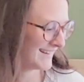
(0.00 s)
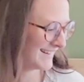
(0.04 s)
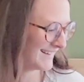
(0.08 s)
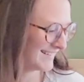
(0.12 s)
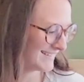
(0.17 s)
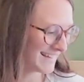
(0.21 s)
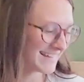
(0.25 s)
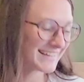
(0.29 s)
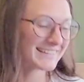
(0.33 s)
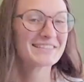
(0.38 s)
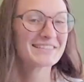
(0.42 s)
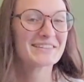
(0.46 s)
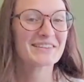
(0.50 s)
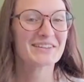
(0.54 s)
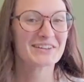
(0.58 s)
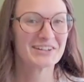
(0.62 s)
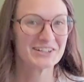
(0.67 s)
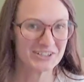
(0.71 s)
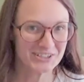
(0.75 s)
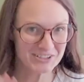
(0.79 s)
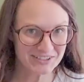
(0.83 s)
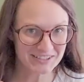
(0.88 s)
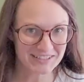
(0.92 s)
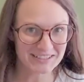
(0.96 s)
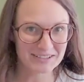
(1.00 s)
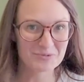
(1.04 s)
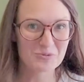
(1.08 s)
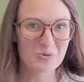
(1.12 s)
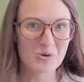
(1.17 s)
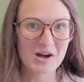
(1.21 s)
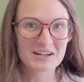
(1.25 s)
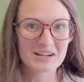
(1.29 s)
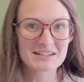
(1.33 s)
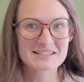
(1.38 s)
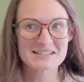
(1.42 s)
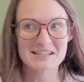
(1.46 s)
Like literally
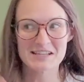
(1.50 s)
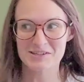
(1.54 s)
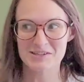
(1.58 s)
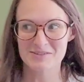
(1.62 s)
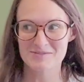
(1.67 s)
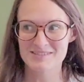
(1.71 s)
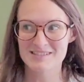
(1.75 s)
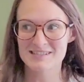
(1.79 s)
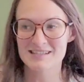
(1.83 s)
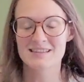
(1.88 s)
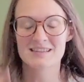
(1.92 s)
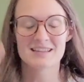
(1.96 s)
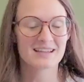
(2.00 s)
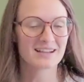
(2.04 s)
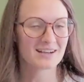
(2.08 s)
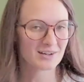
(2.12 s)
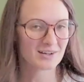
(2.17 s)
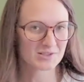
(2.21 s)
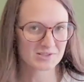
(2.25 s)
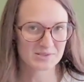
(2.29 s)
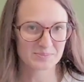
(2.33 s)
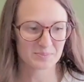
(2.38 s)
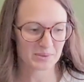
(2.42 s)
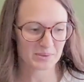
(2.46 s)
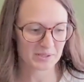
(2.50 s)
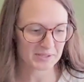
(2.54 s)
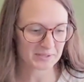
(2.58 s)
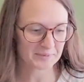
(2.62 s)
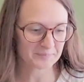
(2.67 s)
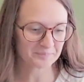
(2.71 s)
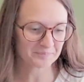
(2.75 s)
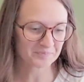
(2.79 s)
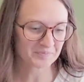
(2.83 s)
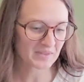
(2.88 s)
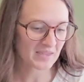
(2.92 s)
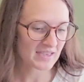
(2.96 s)
walked in, you see the ears,
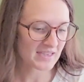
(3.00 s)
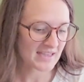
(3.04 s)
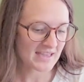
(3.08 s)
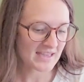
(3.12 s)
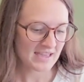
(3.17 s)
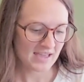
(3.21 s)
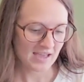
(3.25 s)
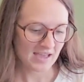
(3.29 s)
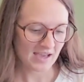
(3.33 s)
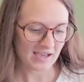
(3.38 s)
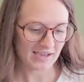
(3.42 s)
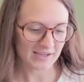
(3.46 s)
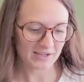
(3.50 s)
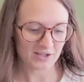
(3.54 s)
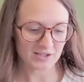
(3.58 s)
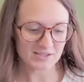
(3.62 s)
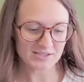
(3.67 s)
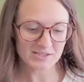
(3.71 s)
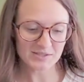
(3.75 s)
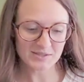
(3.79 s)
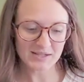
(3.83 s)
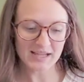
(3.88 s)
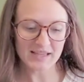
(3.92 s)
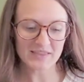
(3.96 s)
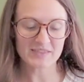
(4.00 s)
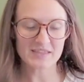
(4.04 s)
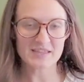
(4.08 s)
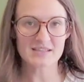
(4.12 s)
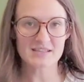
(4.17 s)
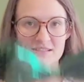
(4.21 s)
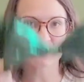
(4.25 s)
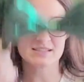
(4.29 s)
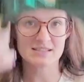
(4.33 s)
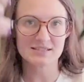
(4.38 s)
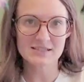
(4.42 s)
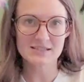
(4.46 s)
bottom. I also got
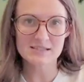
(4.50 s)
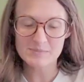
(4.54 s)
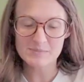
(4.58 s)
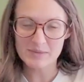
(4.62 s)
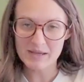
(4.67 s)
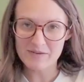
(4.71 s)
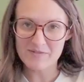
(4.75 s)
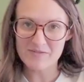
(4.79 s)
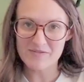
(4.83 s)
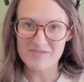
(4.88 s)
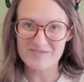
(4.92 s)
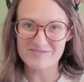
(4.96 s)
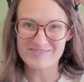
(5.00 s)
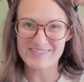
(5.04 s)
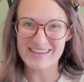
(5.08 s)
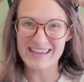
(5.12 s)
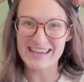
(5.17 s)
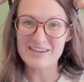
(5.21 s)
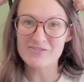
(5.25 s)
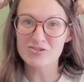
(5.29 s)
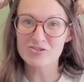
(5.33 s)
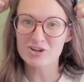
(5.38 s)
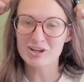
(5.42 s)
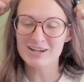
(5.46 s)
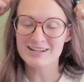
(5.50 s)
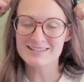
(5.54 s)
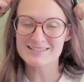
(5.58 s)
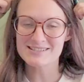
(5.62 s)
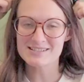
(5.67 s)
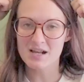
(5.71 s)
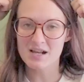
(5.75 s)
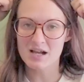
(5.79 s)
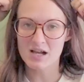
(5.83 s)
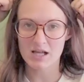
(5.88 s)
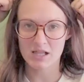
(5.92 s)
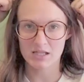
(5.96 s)
these. This is my favorite
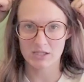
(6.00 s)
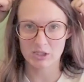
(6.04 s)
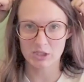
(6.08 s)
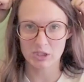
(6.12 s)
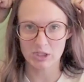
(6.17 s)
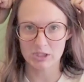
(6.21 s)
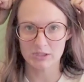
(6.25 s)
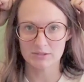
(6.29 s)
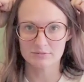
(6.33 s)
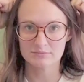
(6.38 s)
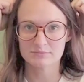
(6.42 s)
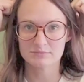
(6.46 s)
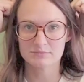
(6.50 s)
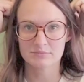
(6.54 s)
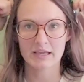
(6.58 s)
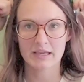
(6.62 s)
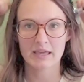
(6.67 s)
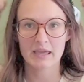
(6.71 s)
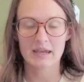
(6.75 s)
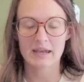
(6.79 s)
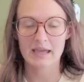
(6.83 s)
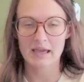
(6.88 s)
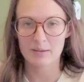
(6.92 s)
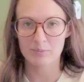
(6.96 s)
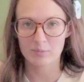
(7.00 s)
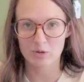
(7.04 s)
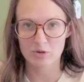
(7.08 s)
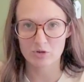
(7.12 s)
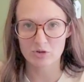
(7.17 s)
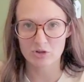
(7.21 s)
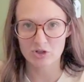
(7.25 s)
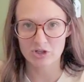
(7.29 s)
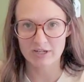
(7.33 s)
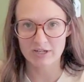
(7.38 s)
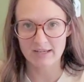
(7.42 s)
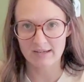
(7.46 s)
color, like an emerald
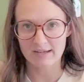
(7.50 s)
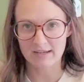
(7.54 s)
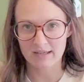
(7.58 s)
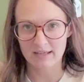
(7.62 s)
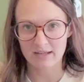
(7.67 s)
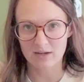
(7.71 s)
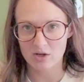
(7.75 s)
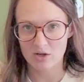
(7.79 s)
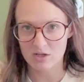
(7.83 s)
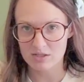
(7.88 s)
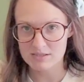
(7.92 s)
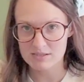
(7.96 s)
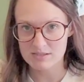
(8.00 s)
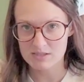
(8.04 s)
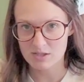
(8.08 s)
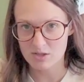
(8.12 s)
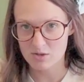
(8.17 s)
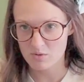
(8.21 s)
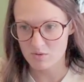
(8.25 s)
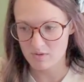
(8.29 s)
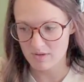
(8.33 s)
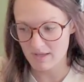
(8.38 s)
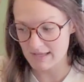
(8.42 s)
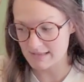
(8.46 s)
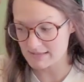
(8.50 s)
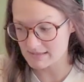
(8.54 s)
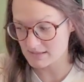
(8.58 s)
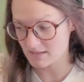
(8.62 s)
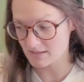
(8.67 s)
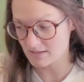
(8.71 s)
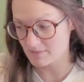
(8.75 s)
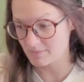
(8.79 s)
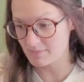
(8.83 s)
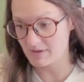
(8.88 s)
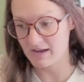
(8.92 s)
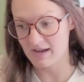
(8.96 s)
green. And also as
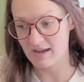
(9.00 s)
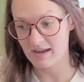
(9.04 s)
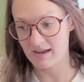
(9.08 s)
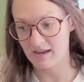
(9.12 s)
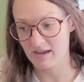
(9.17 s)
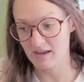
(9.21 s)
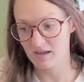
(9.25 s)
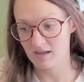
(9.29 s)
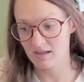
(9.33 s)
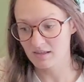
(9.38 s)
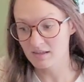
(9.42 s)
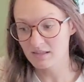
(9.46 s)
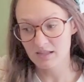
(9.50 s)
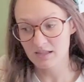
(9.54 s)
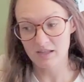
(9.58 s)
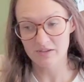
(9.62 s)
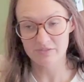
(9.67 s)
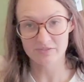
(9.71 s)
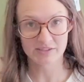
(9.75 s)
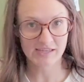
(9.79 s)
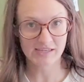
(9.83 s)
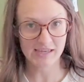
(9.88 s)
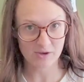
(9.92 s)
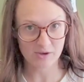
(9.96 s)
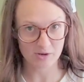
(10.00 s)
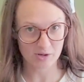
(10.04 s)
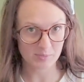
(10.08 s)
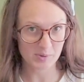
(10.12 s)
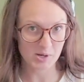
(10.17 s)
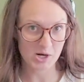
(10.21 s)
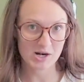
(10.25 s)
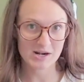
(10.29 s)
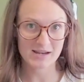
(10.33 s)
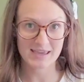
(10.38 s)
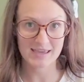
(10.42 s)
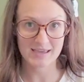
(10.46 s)
my lovely
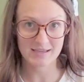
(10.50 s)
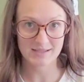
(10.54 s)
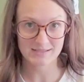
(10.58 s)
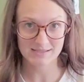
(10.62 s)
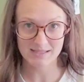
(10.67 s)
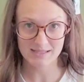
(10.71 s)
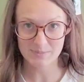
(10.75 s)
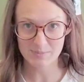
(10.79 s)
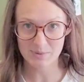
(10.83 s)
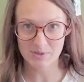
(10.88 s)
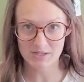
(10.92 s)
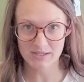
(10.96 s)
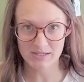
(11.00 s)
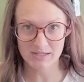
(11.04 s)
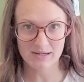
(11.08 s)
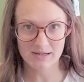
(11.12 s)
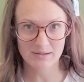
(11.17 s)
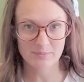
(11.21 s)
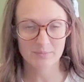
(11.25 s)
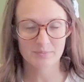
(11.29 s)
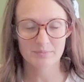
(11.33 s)
counterpart Casey Ponnet,